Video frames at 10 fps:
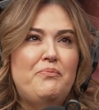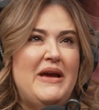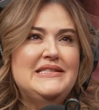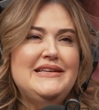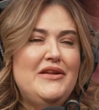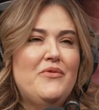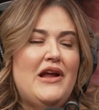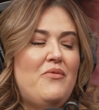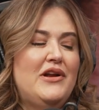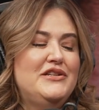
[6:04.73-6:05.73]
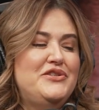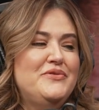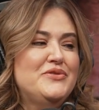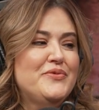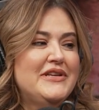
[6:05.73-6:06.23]
Basically, what I want to do
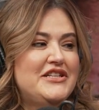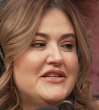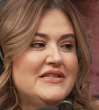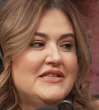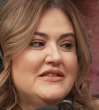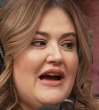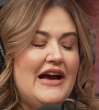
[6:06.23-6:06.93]
is really just,